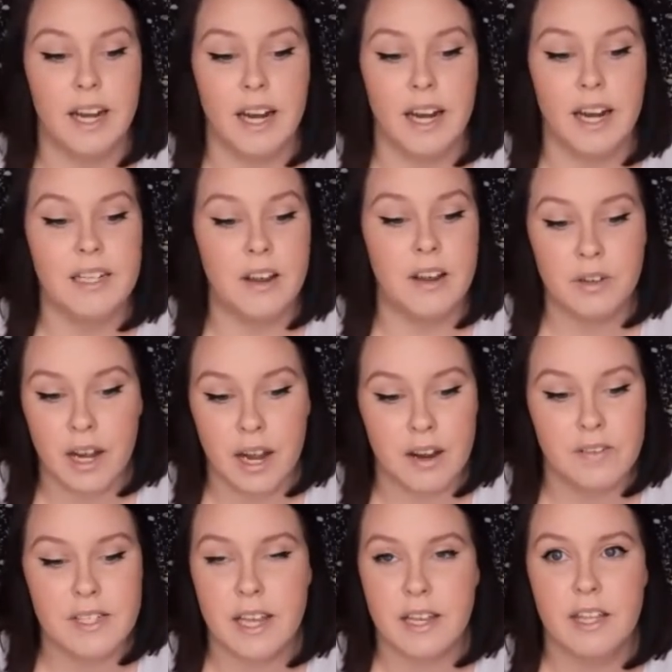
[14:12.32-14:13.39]
And I never
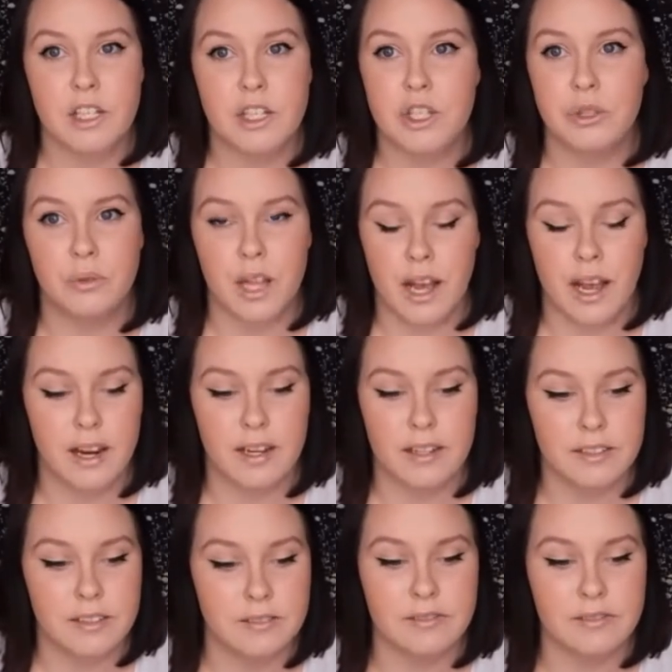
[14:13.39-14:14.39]
have said that you lied.